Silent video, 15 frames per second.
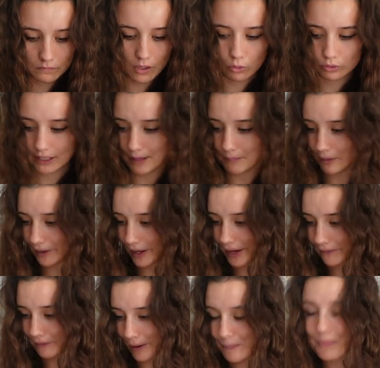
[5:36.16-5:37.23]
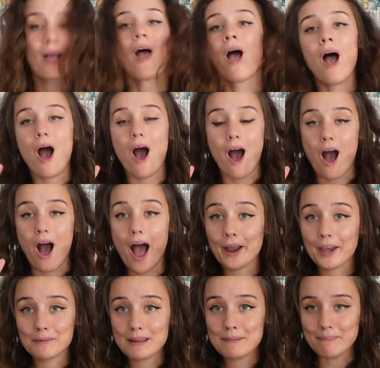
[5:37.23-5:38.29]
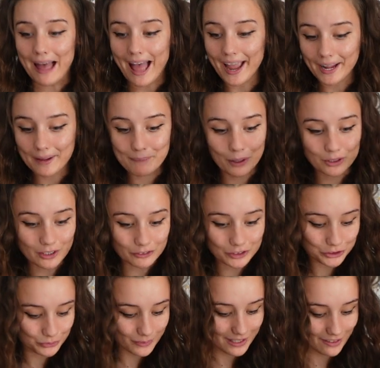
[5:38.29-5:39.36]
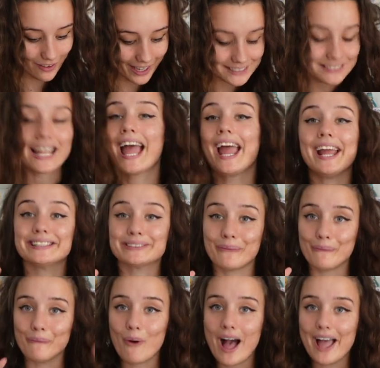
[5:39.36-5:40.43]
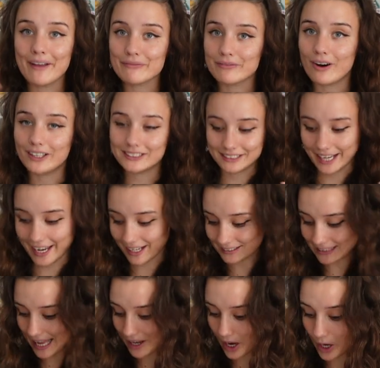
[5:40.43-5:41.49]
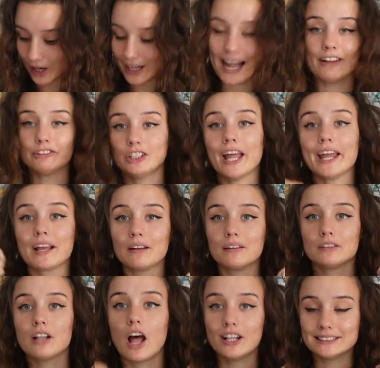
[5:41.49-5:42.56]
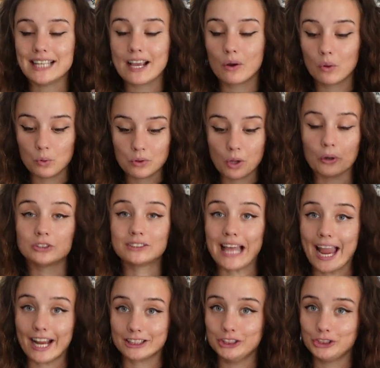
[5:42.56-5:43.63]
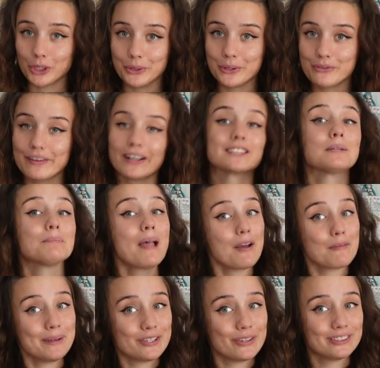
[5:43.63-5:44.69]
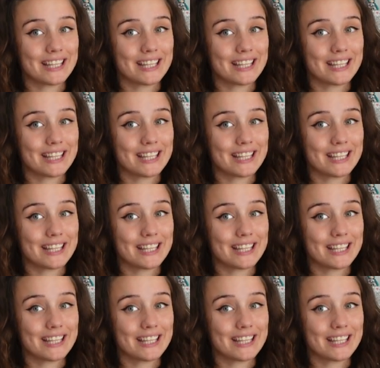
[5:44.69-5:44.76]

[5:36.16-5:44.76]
oh damn, okay, right. I'm gonna be back because I've just realised there is wire fastenings and I'm gonna have to like untangle all those to actually show you the figures. So bear with me 2